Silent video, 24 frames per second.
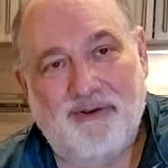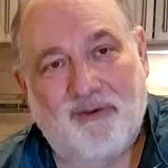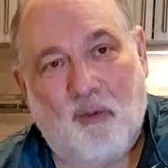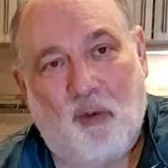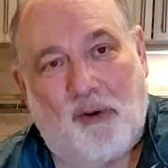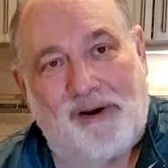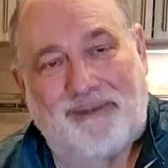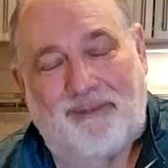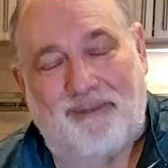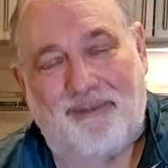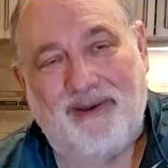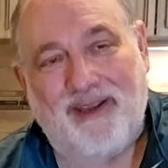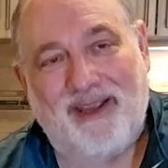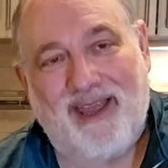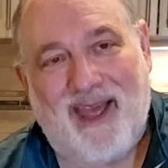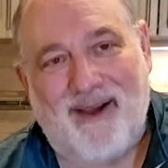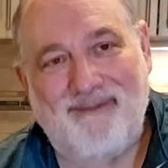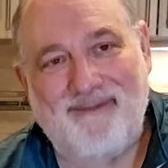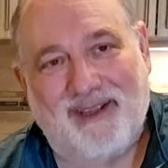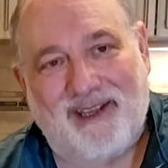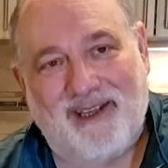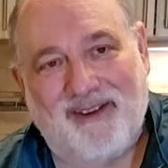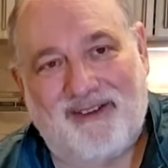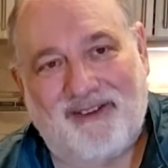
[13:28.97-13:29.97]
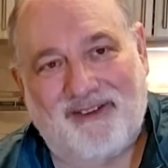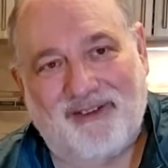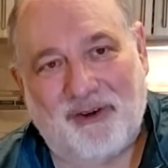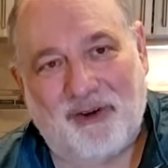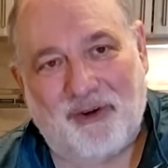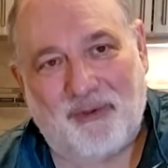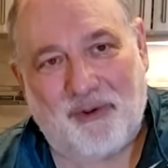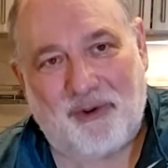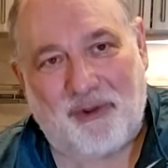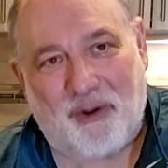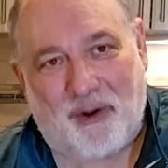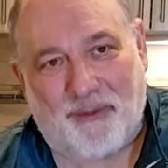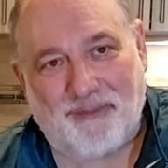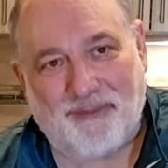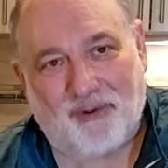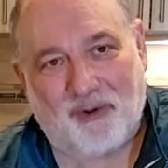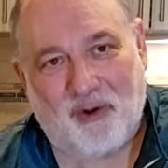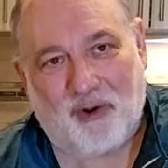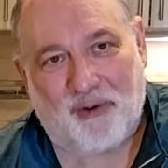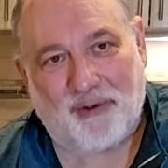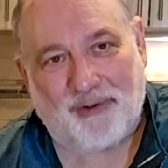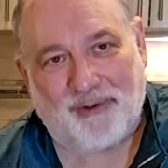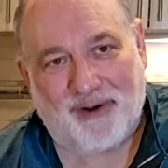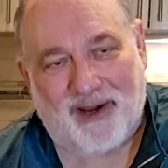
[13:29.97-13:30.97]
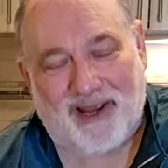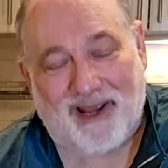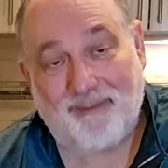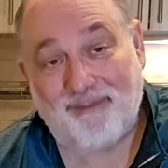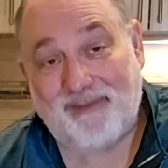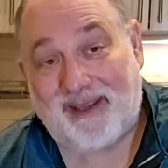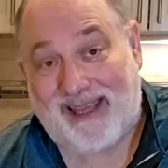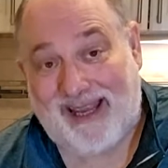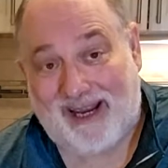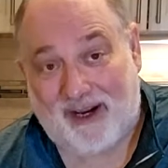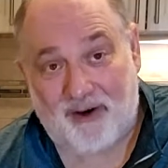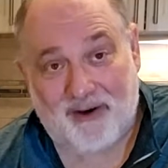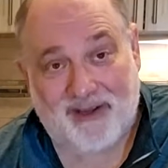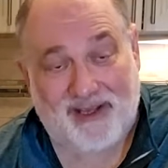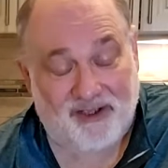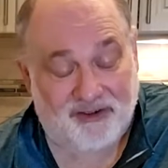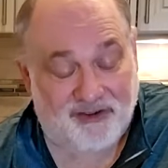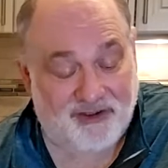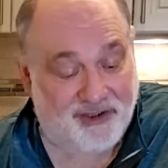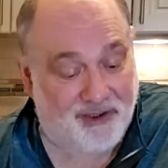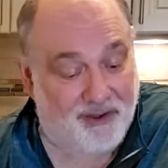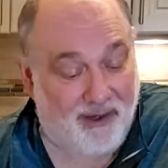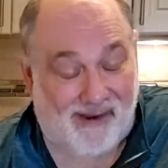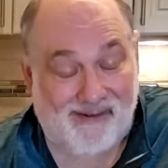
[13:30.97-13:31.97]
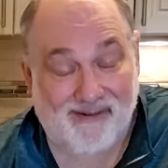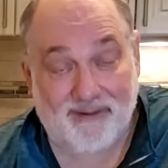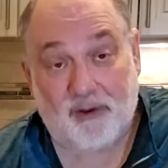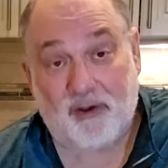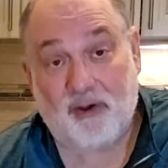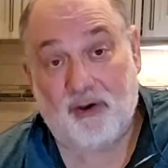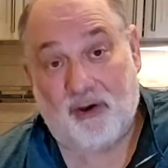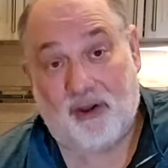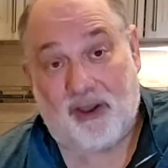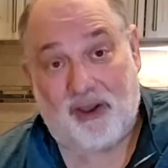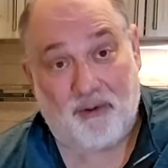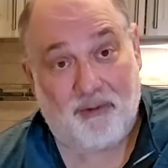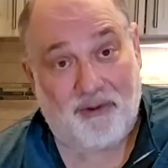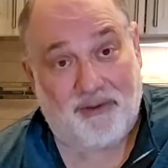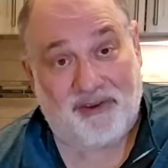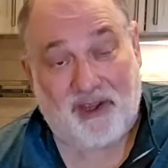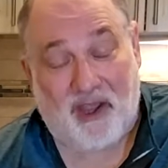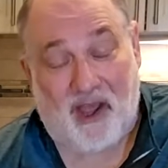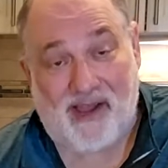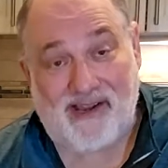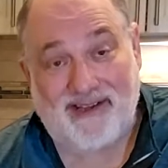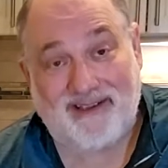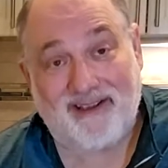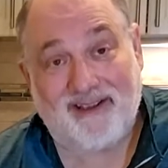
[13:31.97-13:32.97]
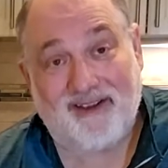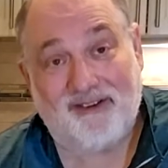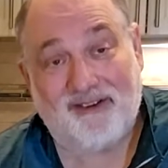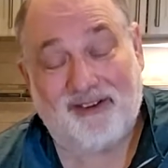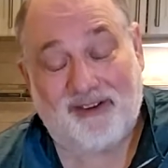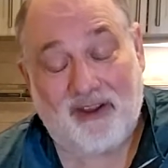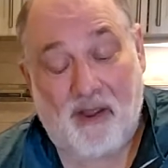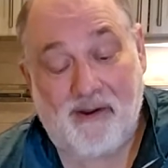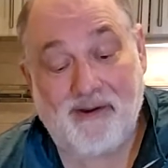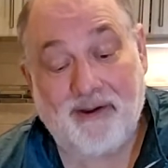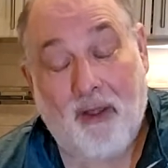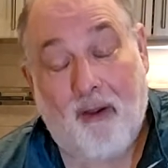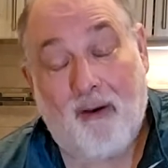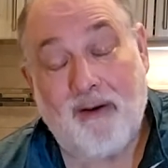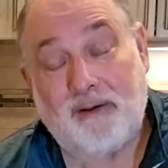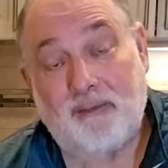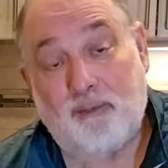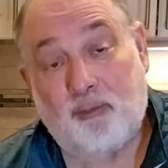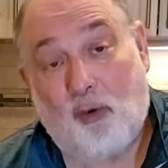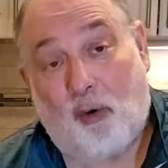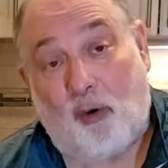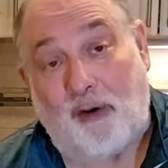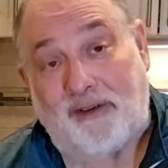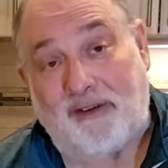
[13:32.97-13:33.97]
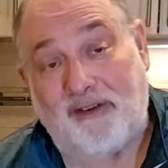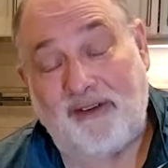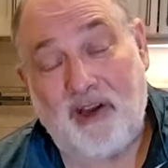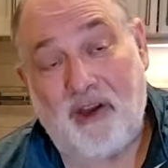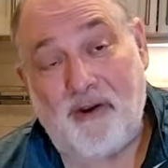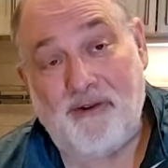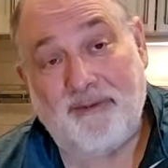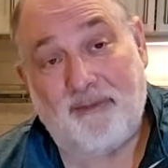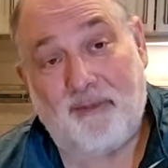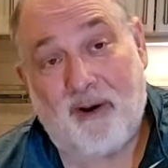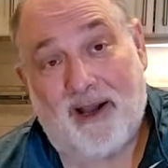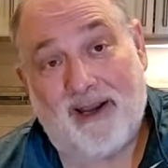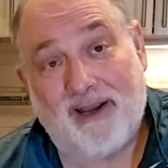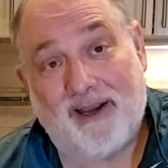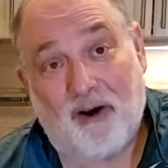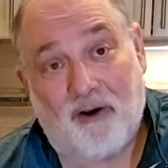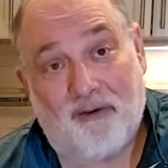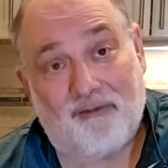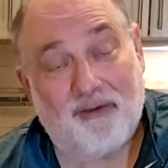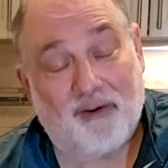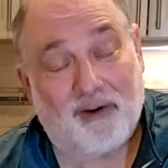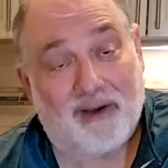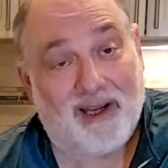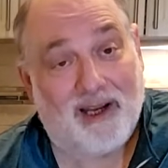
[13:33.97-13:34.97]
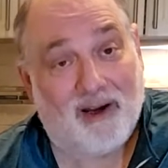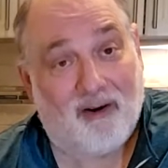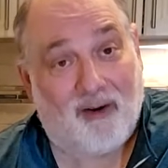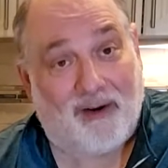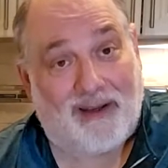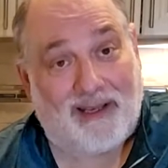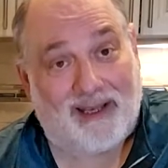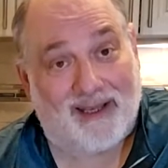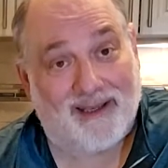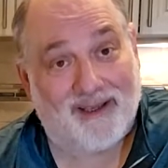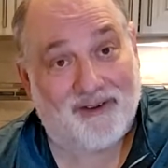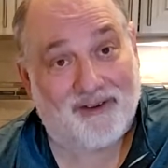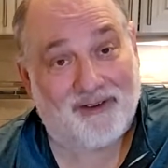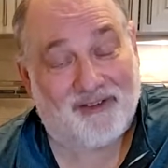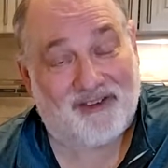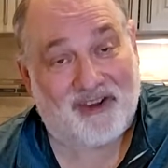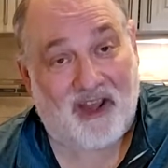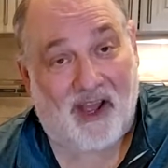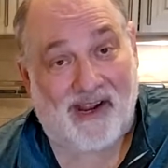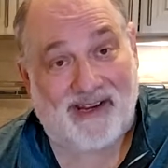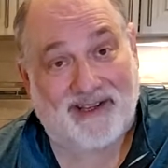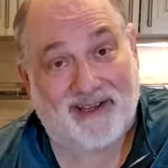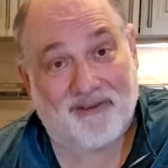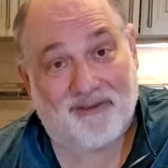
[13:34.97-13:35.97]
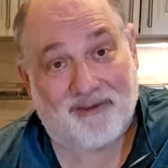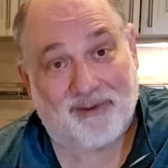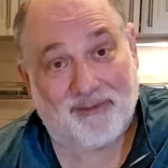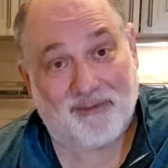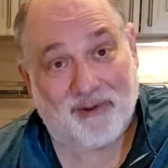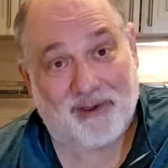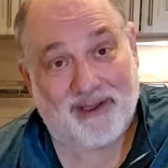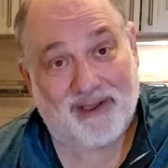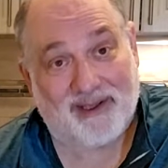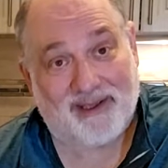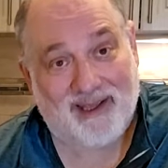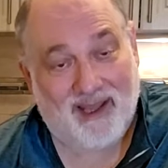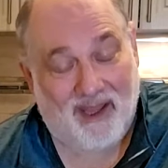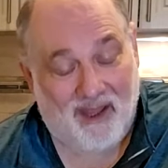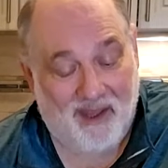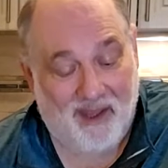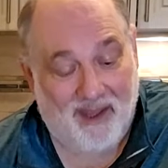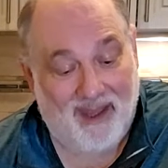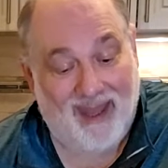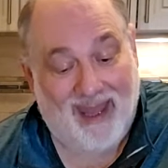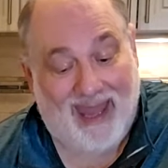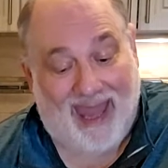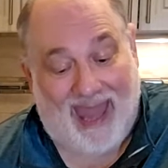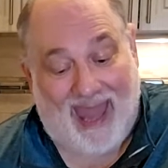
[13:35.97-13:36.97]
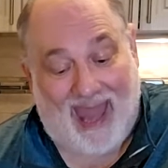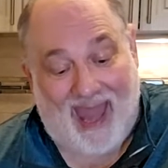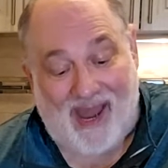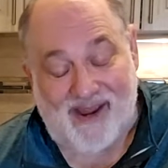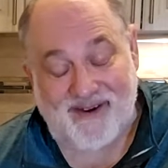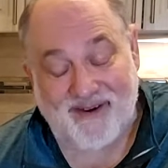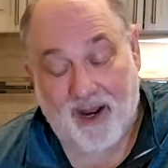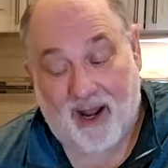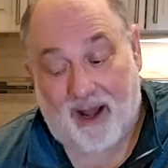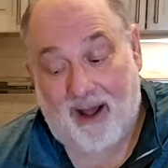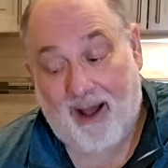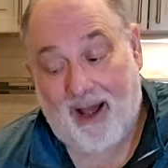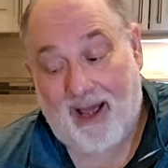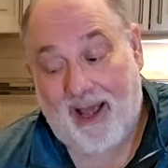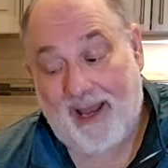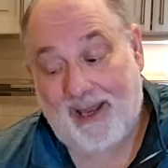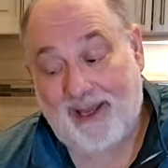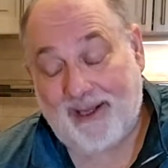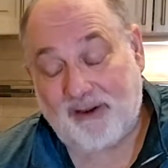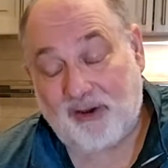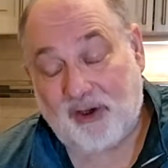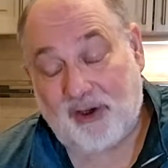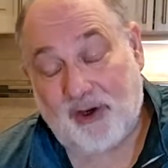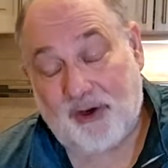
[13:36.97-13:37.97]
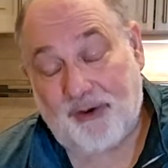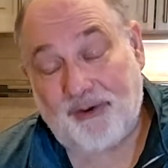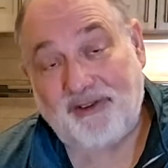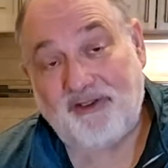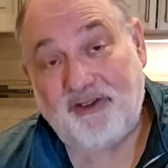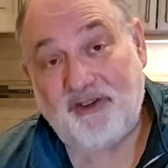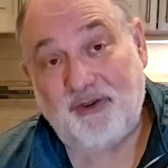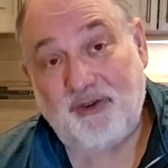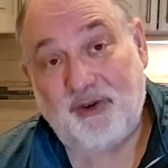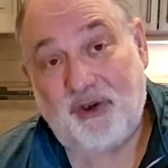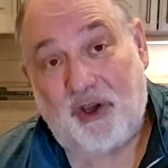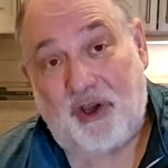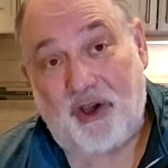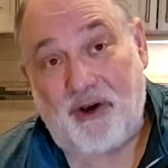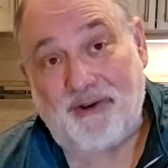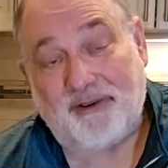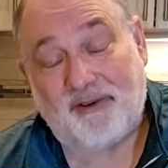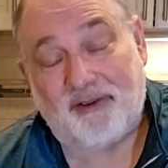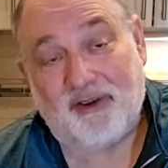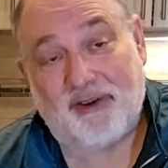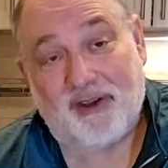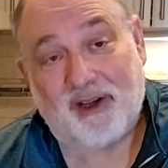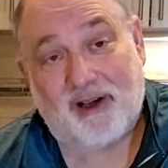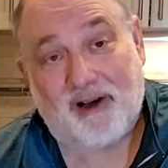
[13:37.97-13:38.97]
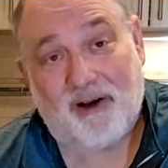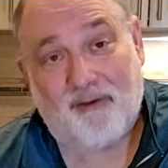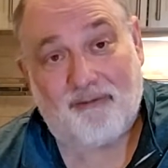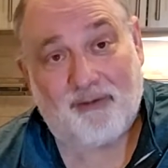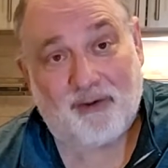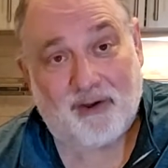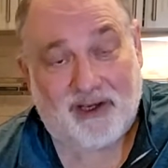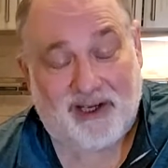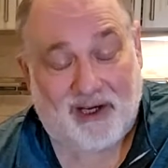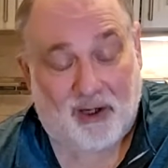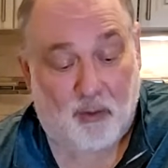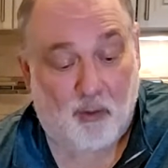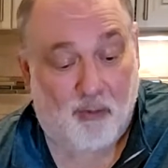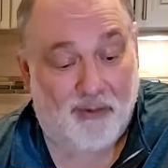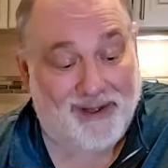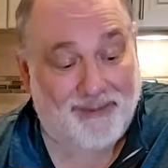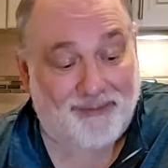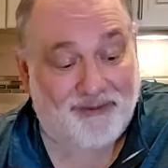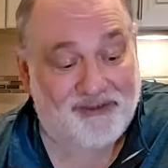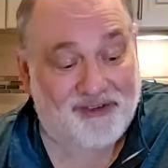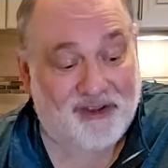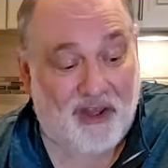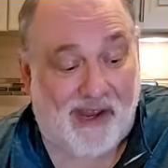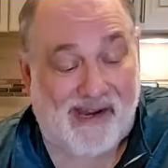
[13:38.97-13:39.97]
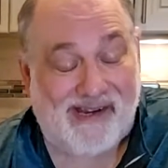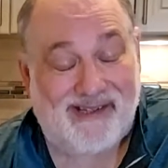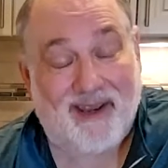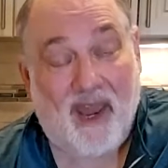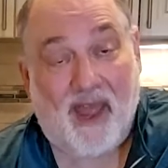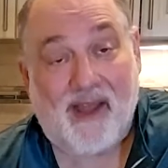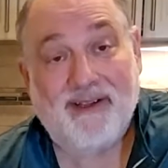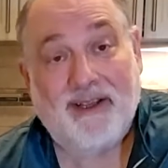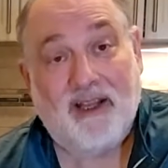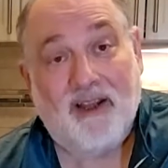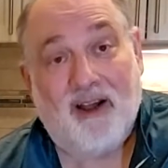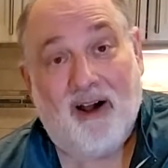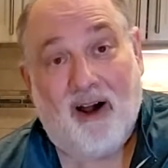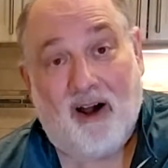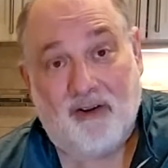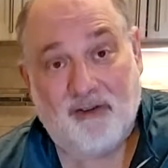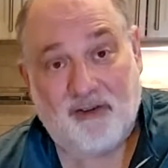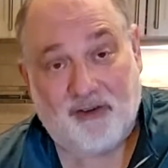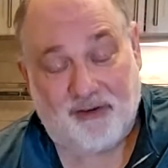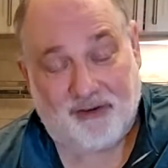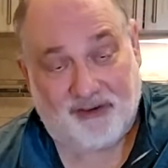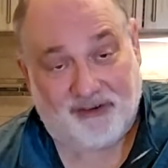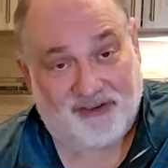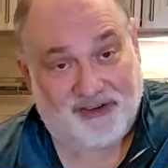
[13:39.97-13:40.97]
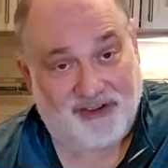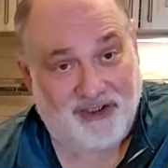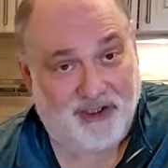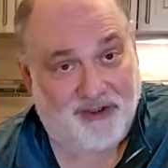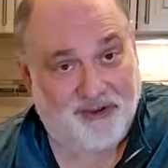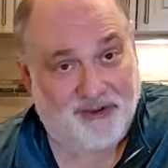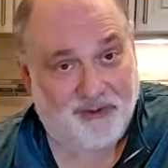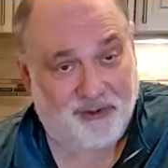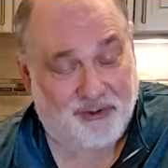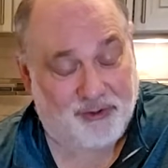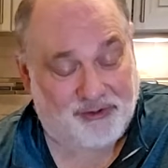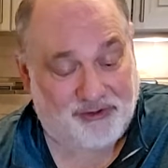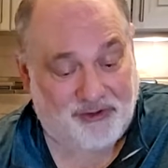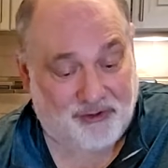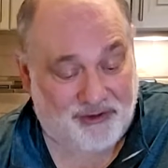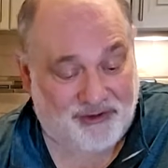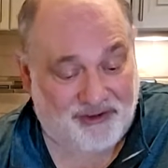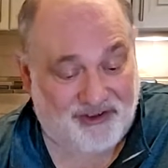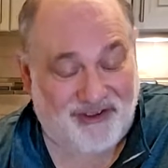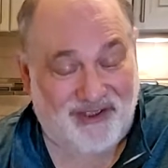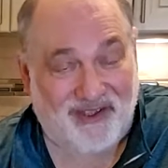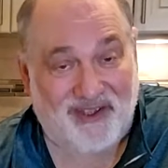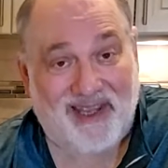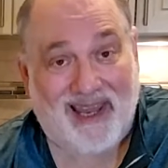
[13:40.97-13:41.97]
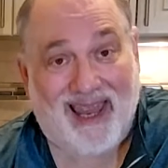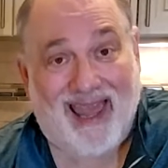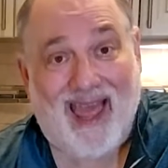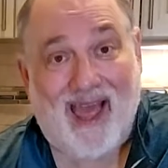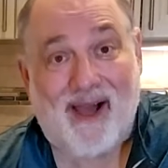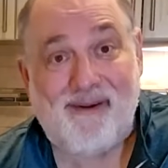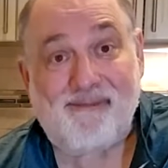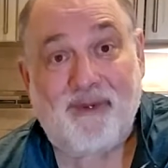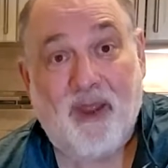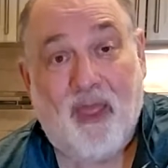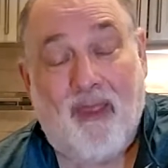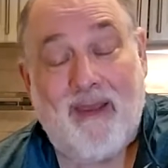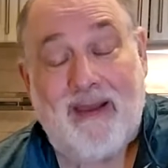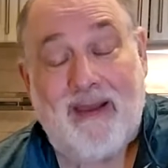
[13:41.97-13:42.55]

1 p.m. Eastern with our program, Care Kitchen, Cooking with Kindness, brought to you by Comfort Care and at your side every week. And I encourage you to go to the Comfort Care website under the Senior Nutrition tab.